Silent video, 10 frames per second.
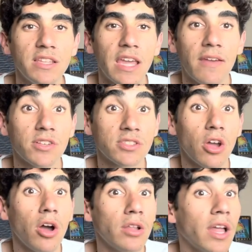they have a
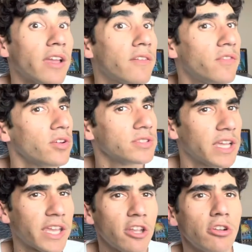song like Feels
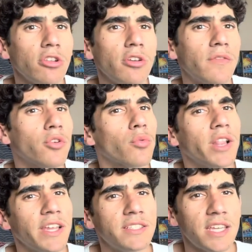Like Interlude if you're
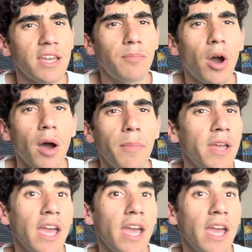really into hip hop.